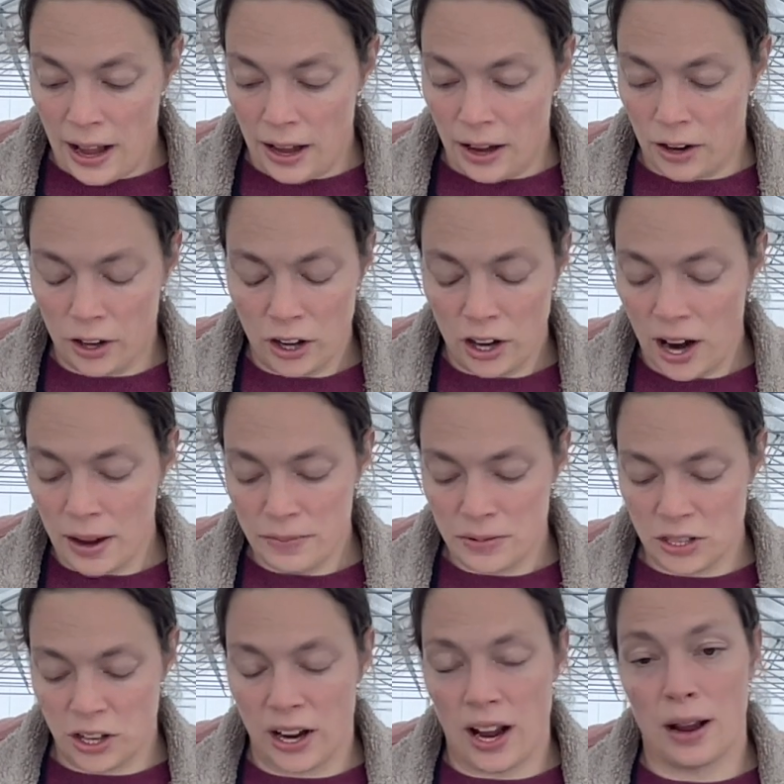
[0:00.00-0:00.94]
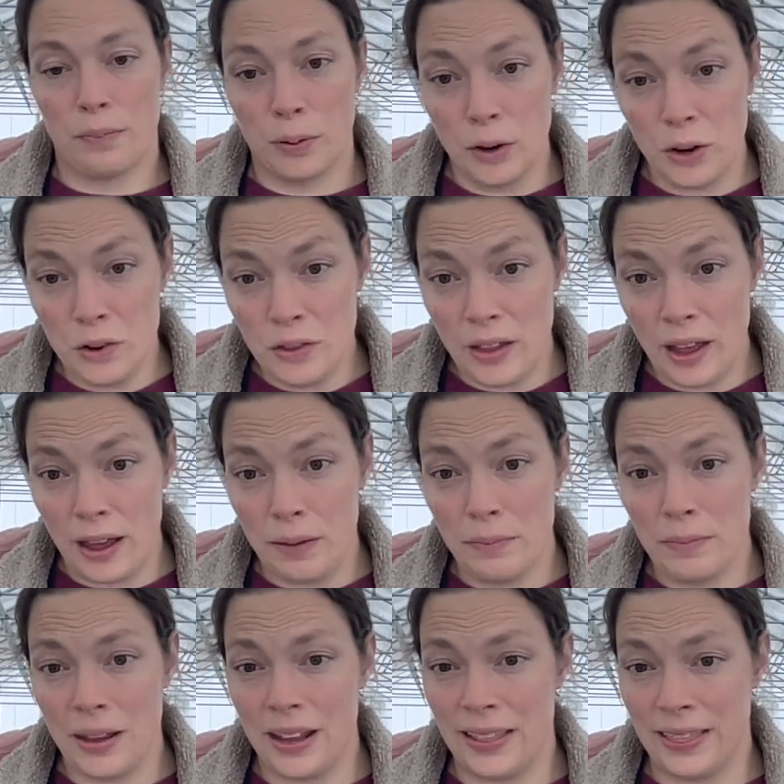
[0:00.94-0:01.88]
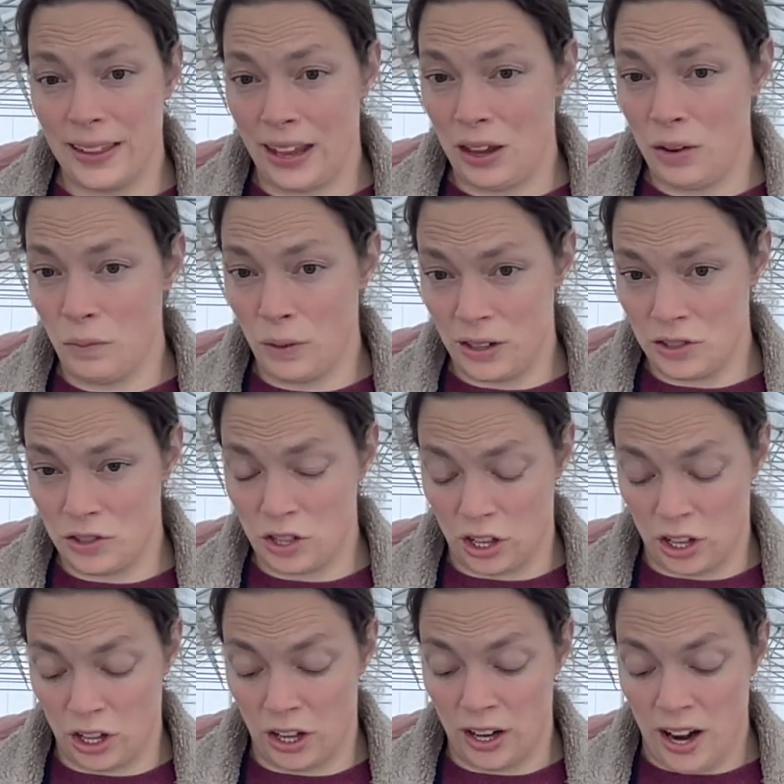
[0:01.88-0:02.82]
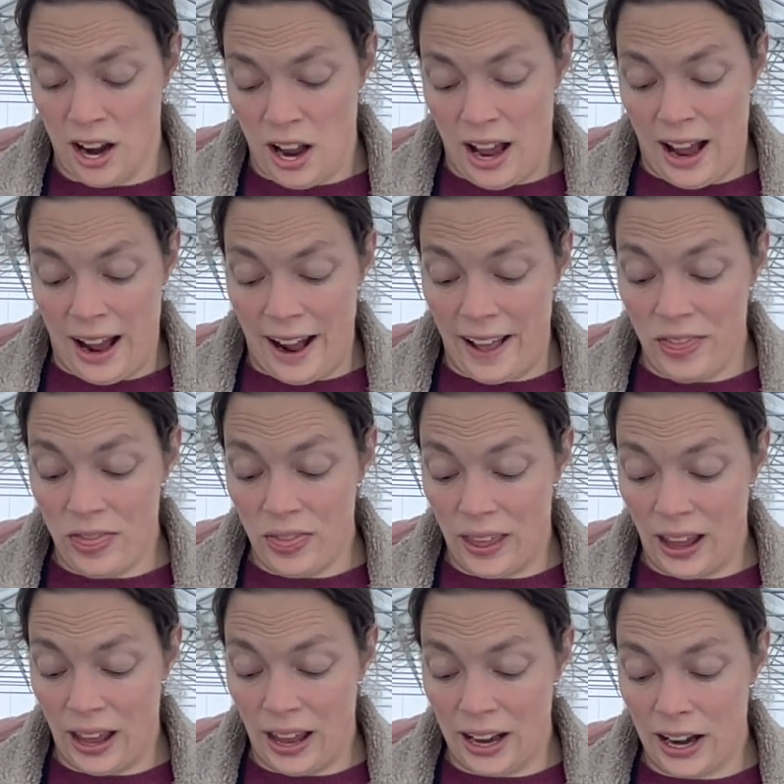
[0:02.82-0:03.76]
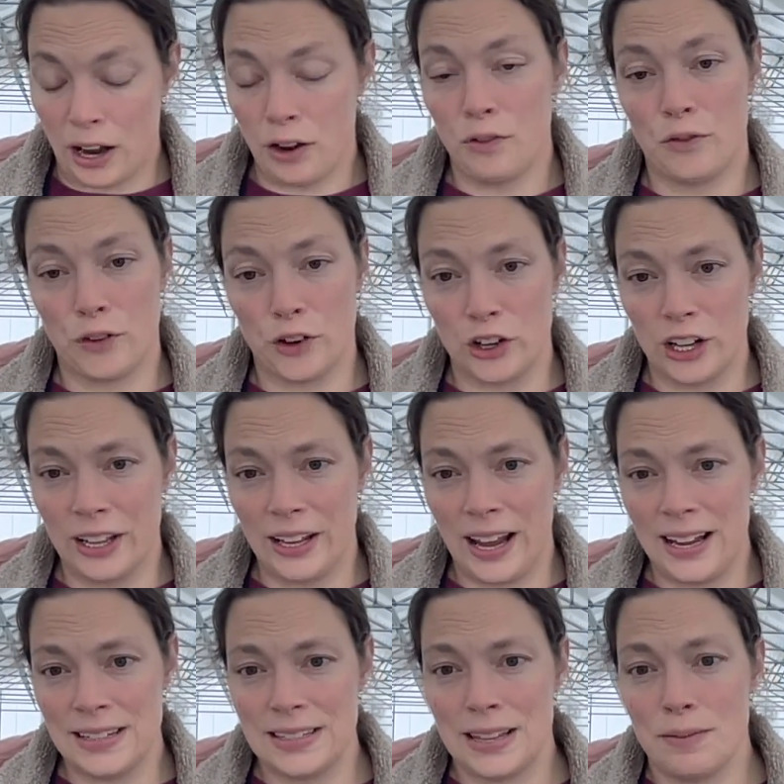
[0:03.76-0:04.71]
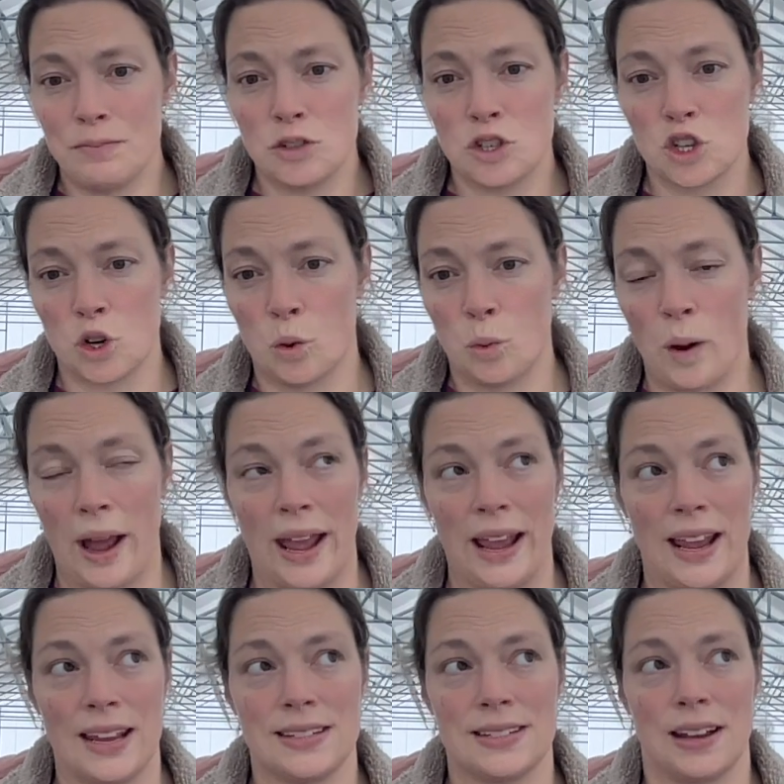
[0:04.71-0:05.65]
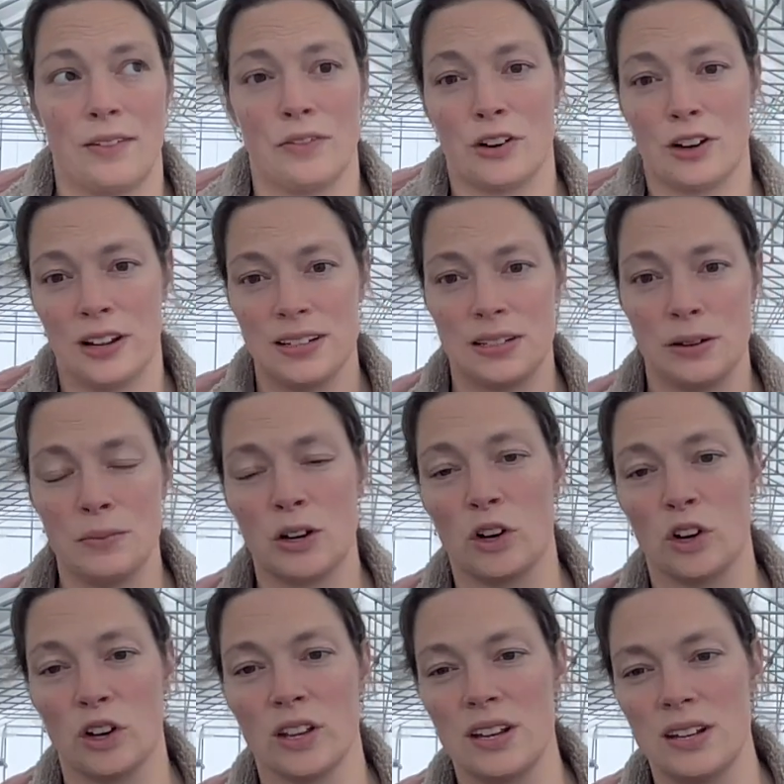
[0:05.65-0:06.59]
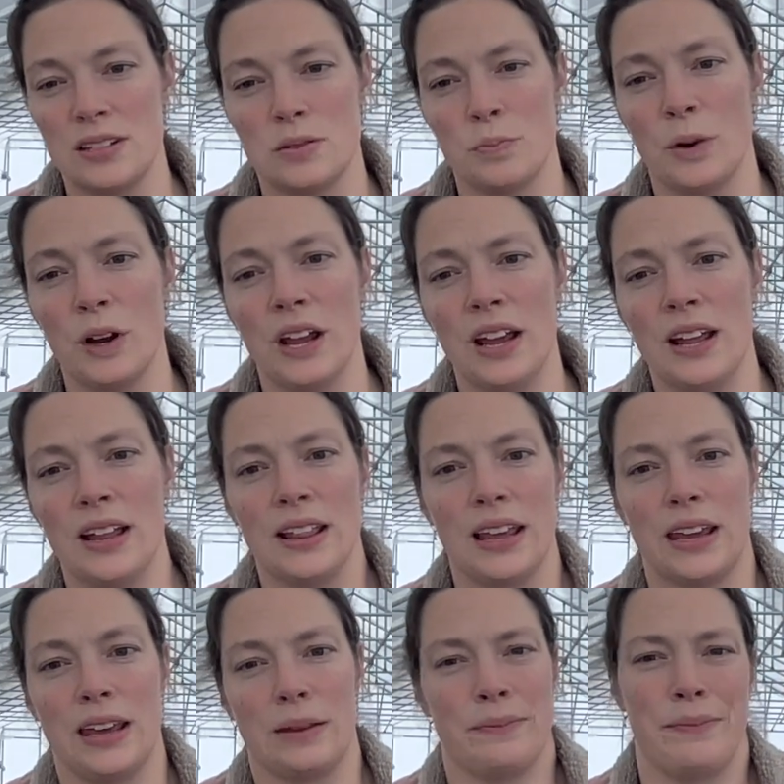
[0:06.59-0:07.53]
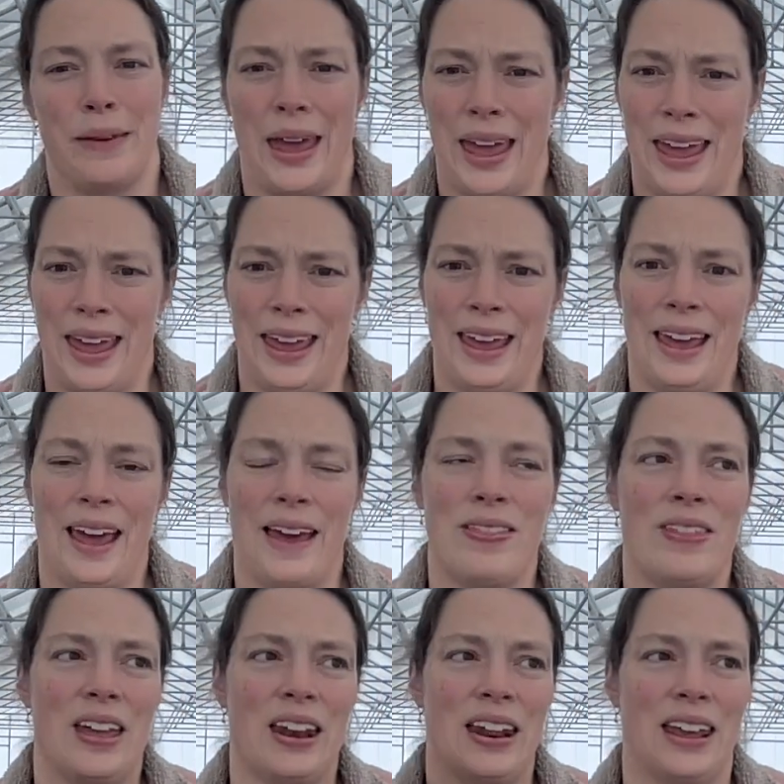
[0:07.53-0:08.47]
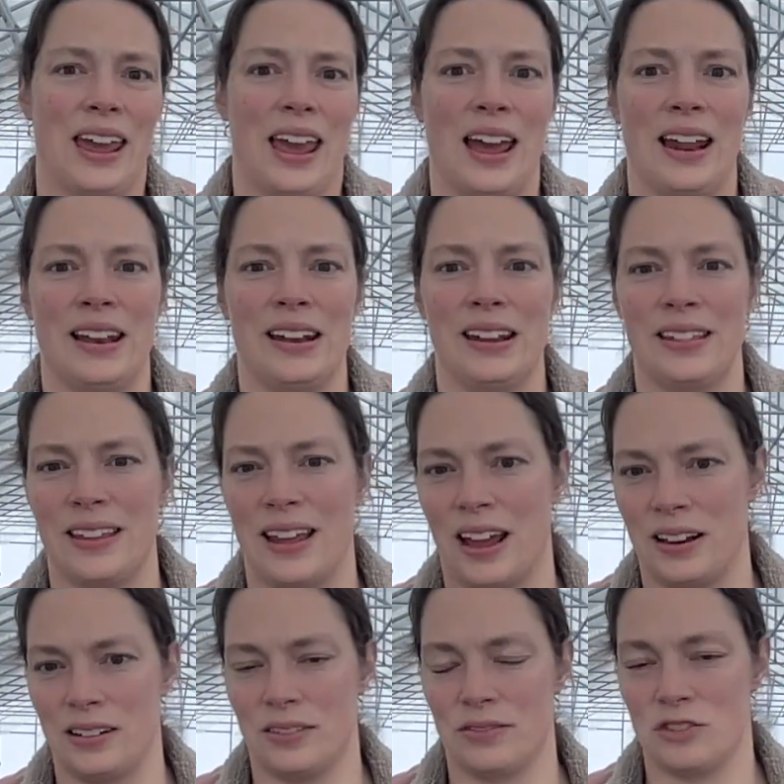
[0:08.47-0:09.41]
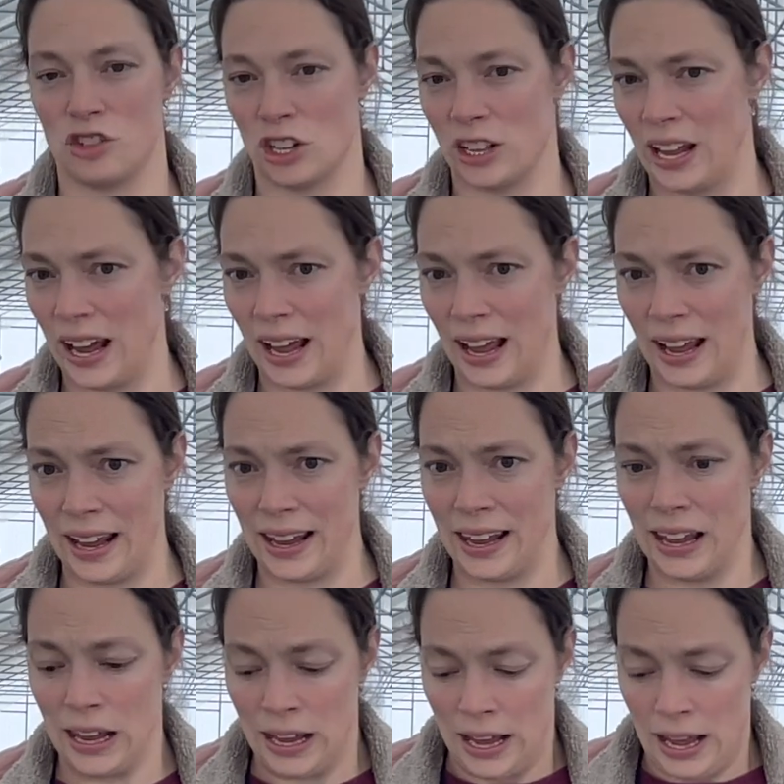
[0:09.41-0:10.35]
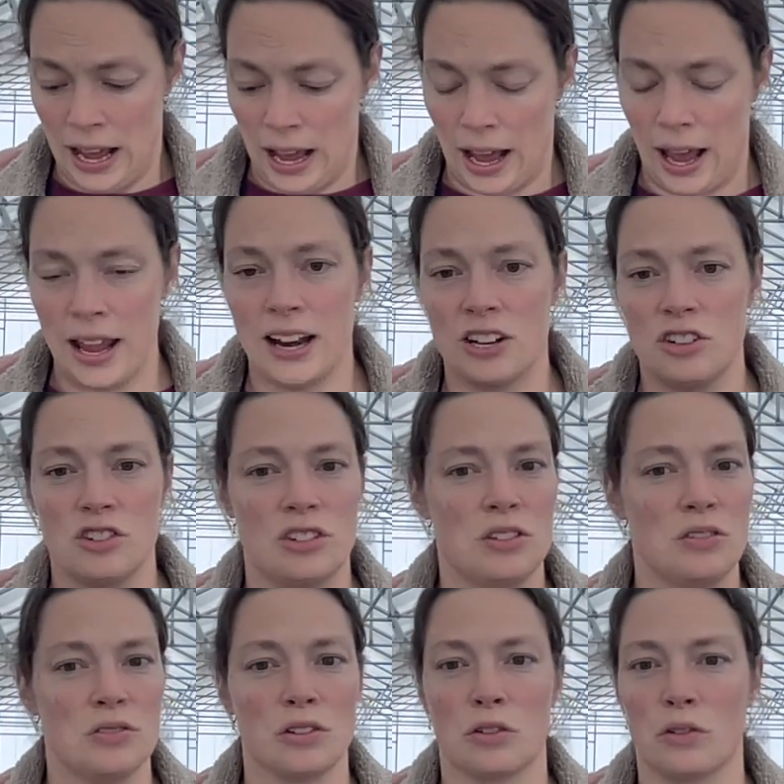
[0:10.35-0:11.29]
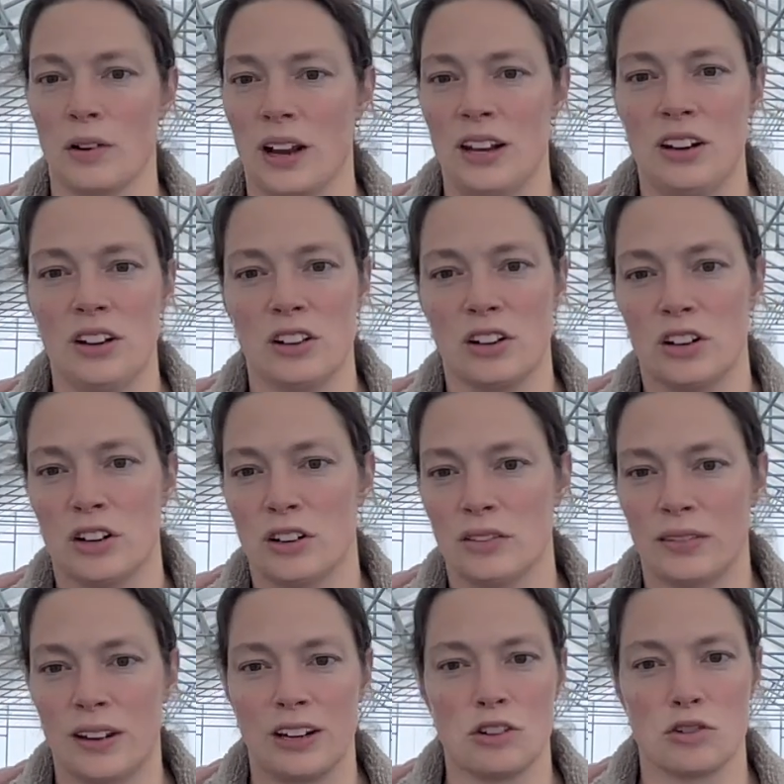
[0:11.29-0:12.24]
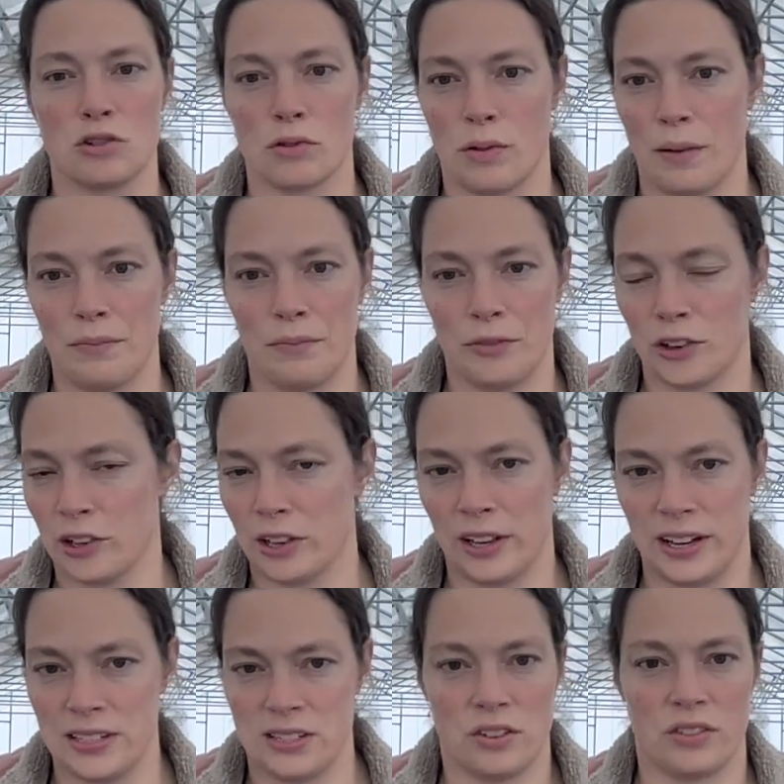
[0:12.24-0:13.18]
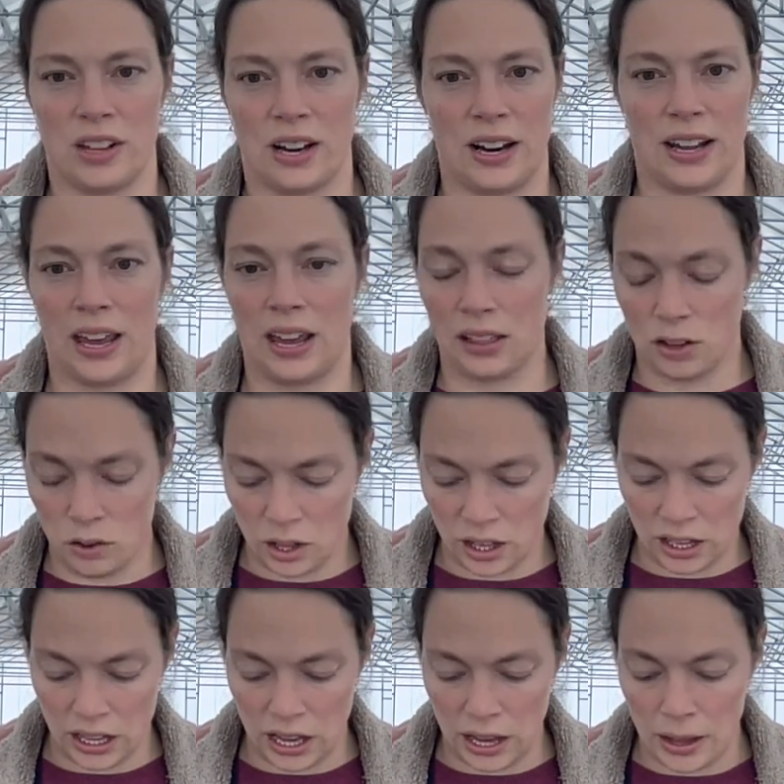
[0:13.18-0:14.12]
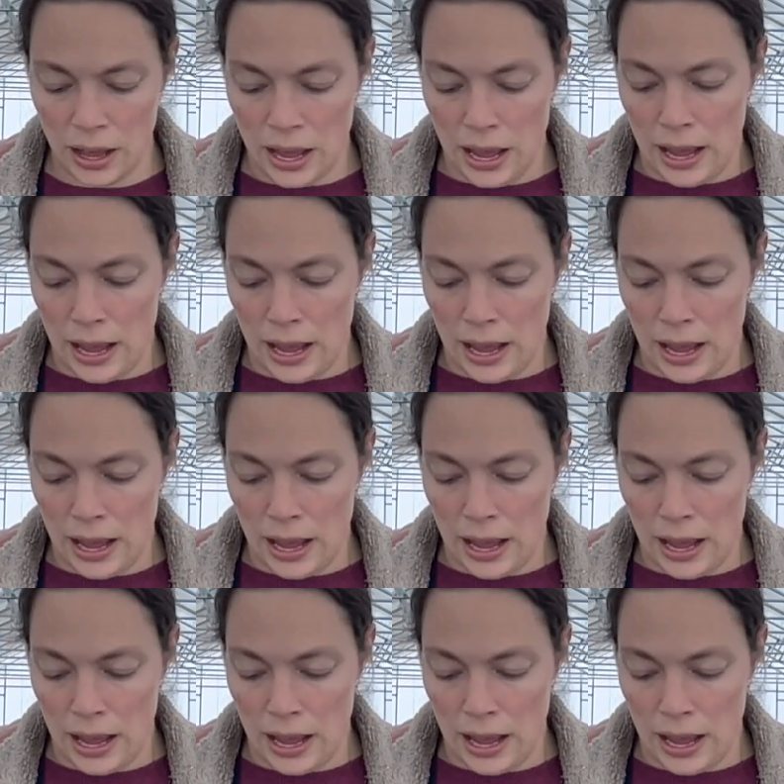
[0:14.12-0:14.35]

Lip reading: Or I'm sorry, I prune them in late winter, and then I fertilize them twice. I fertilize them in early spring, like May, and then again in the end of July. And I just use a granular like shrub fertilizer that I get locally.